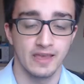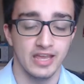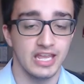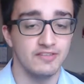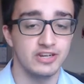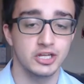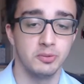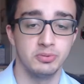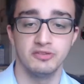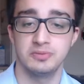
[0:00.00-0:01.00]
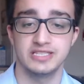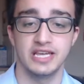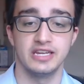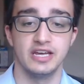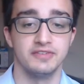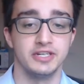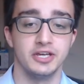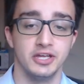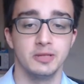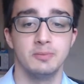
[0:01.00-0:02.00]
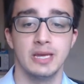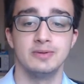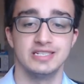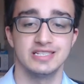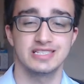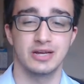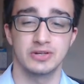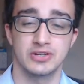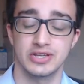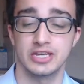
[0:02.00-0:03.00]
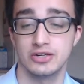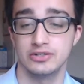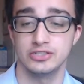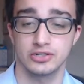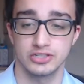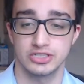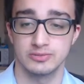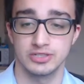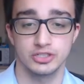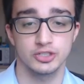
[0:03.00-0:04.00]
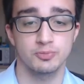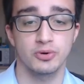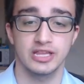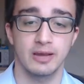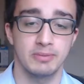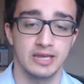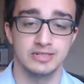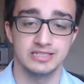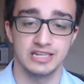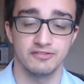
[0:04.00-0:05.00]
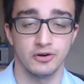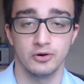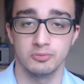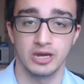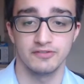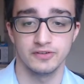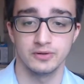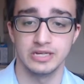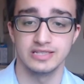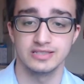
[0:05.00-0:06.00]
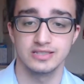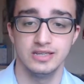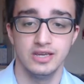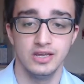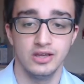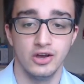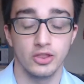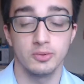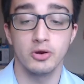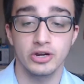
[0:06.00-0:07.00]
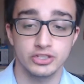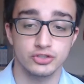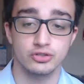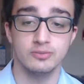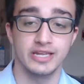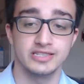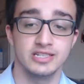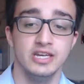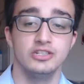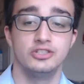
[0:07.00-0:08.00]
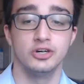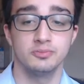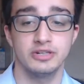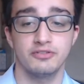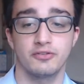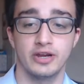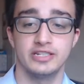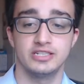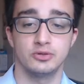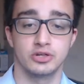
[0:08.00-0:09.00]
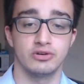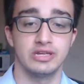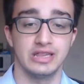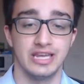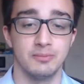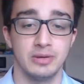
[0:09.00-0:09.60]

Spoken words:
Even a couple of % of an early payment discount could encourage your customers to just bring that payment date forward by a few days. On the more extreme end, don't be afraid to agree late